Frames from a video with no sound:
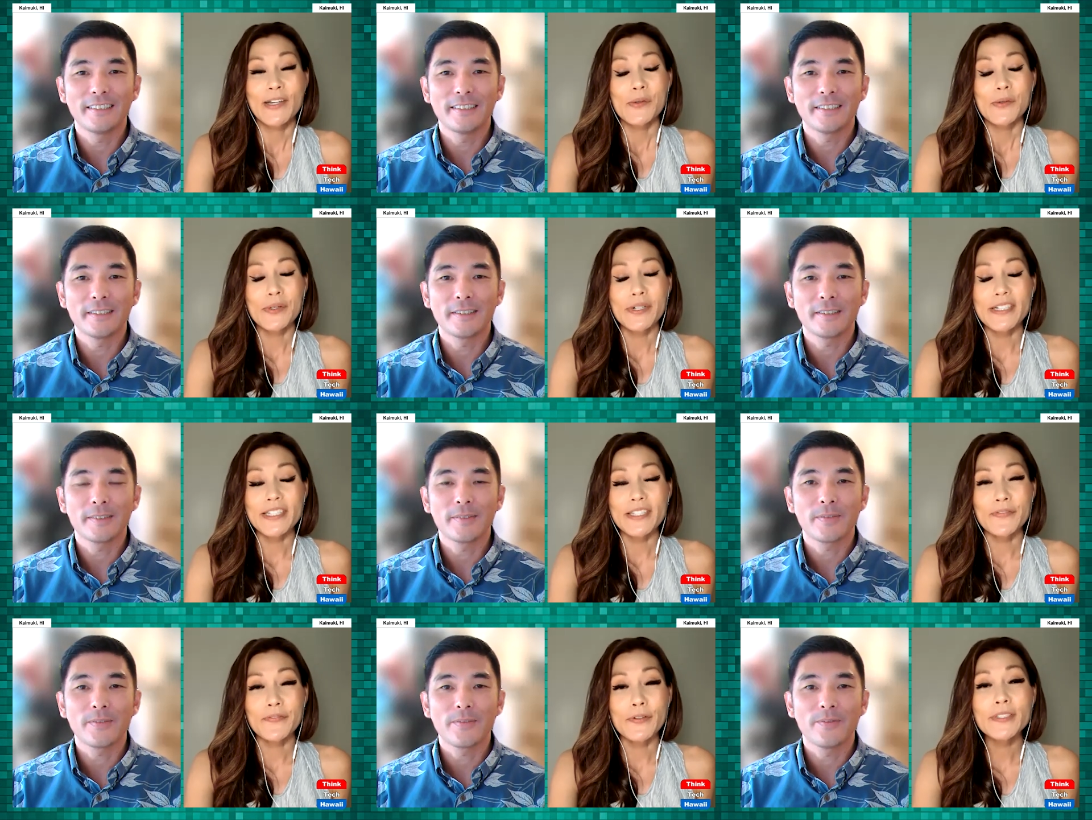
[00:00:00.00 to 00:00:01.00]
Speaker 1: Will is
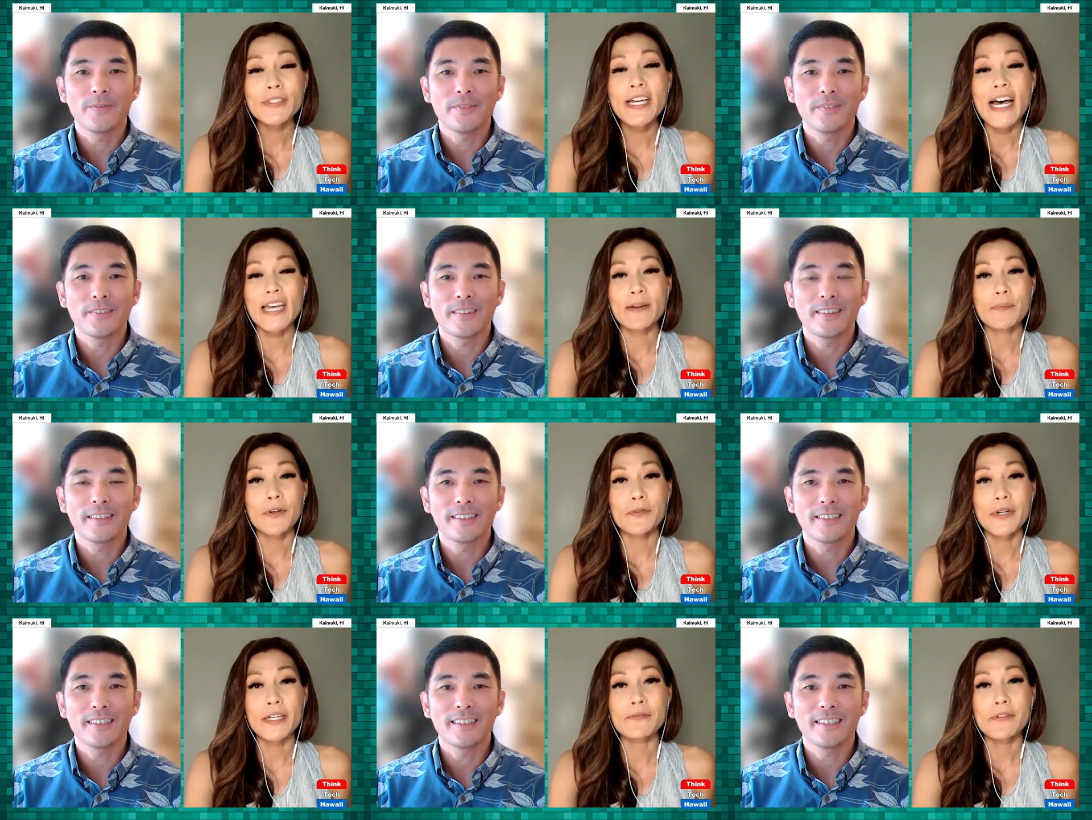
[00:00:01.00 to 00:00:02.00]
a full-time
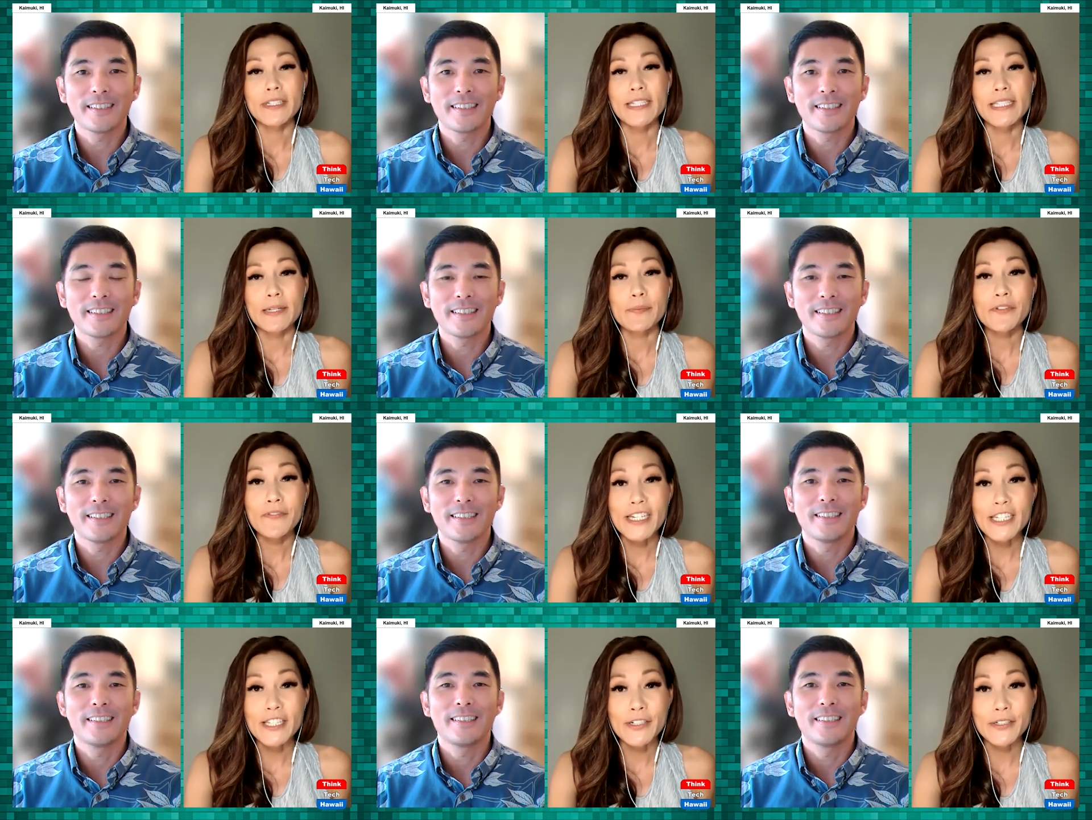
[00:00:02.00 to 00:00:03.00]
Hawaii real estate
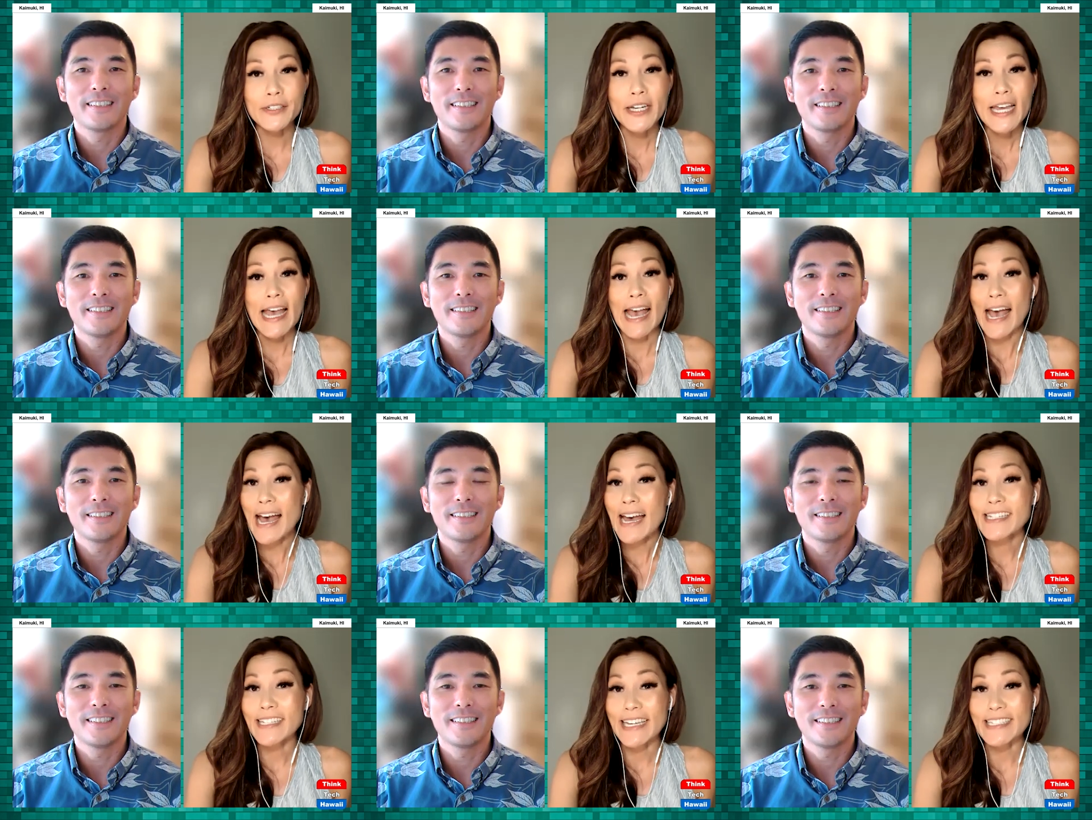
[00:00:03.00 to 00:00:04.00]
professional
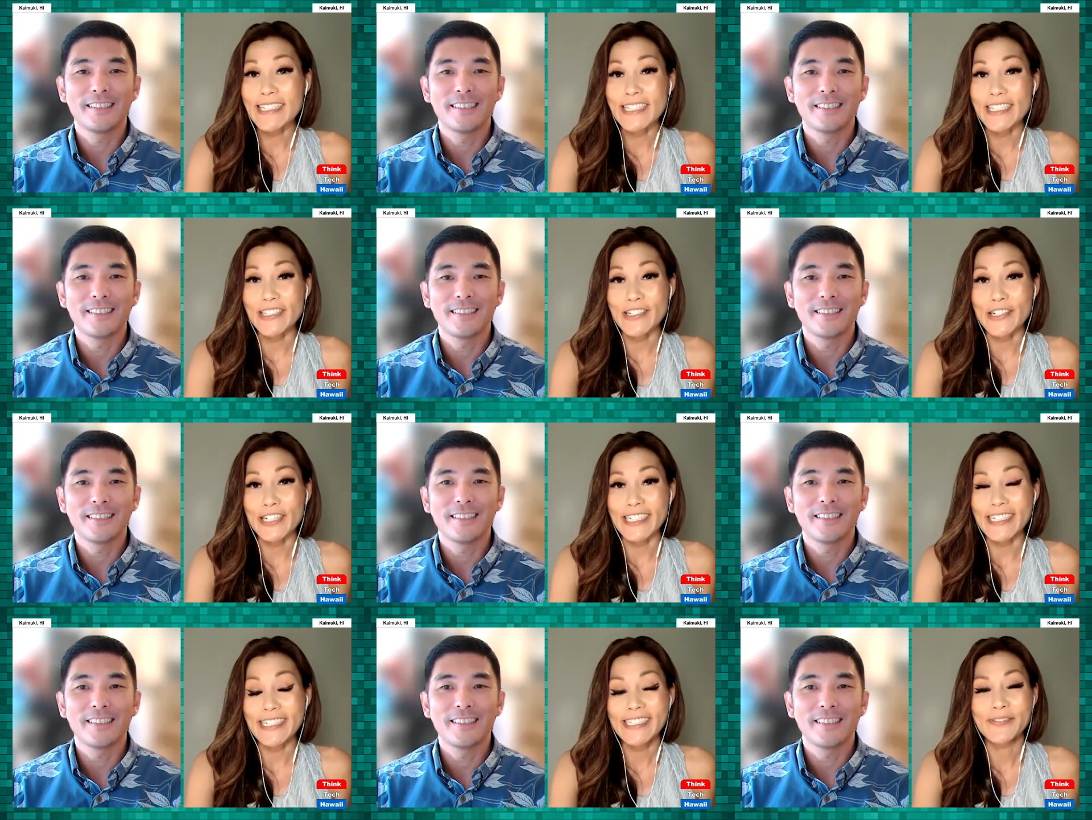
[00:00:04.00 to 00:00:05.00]
and a licensed
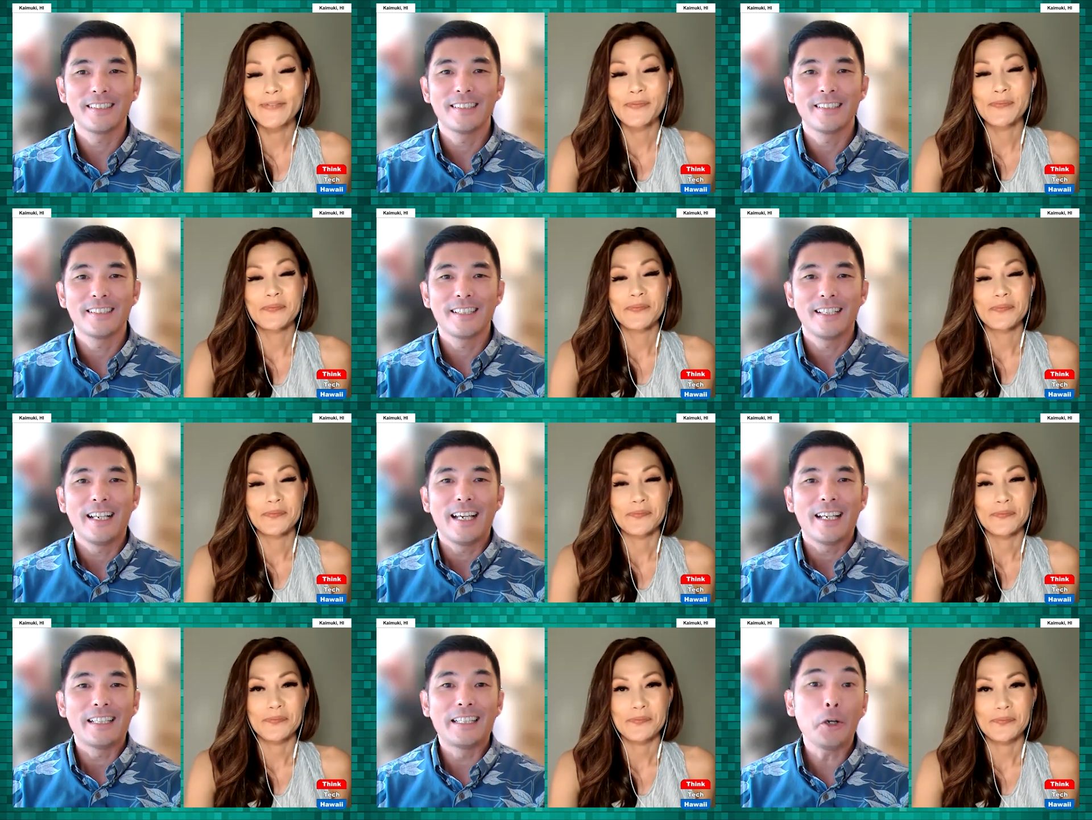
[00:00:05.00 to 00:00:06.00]
attorney.
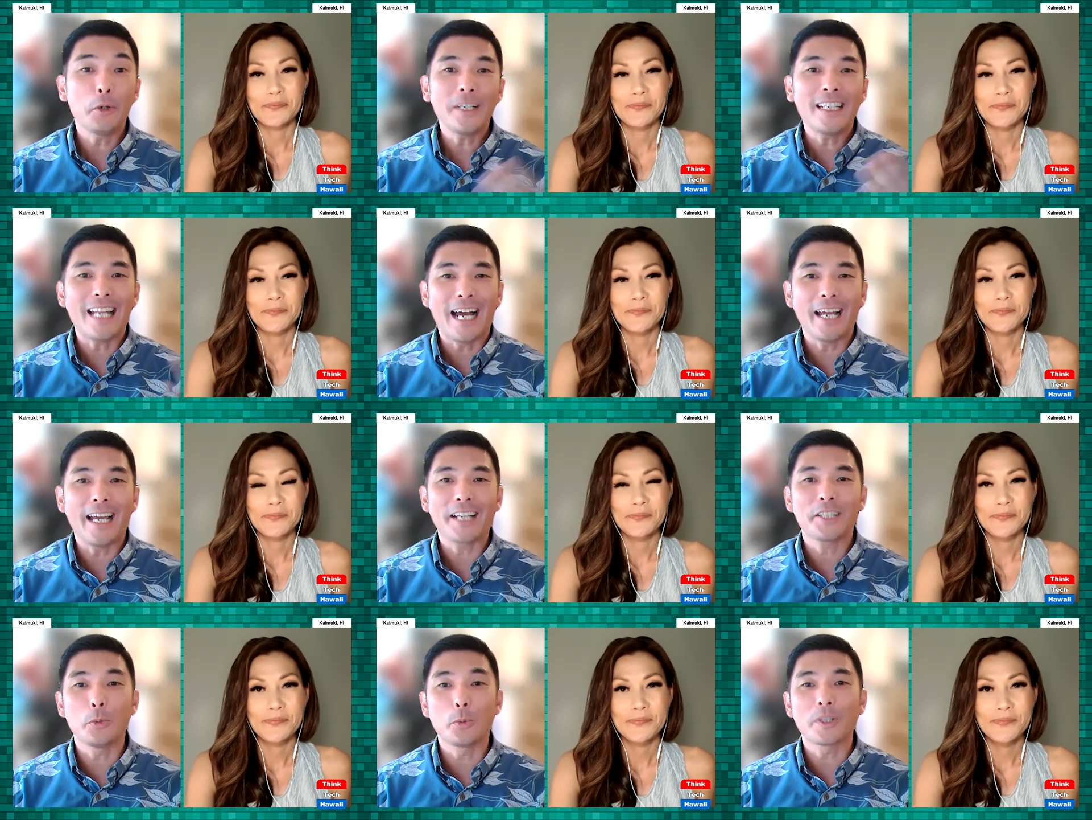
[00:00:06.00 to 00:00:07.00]
Speaker 2: Leonie and I
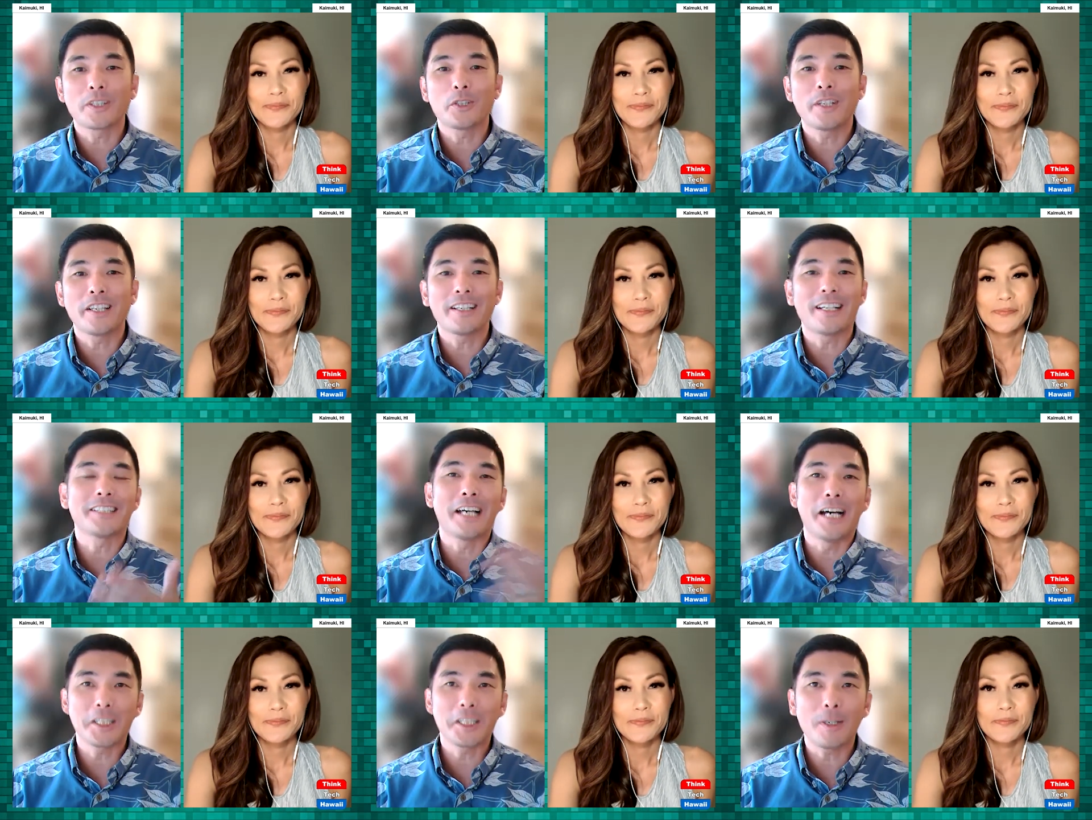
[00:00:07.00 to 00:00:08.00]
actually work together as a
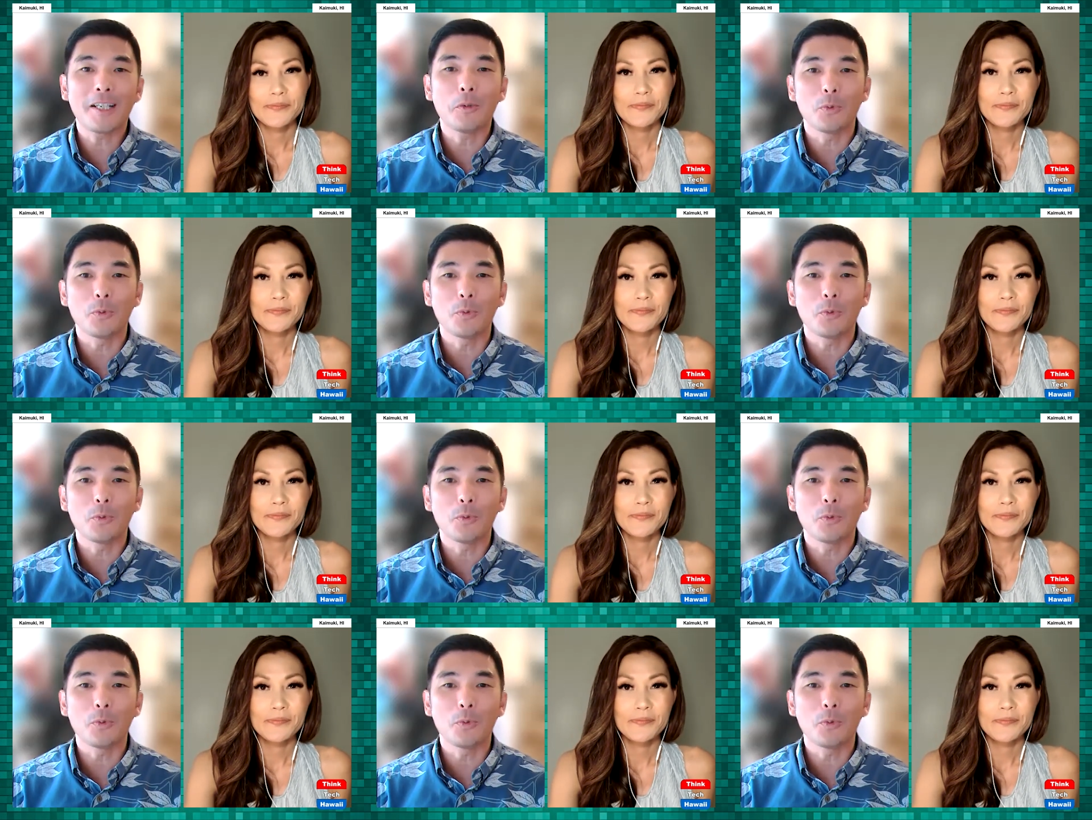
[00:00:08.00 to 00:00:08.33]
husband and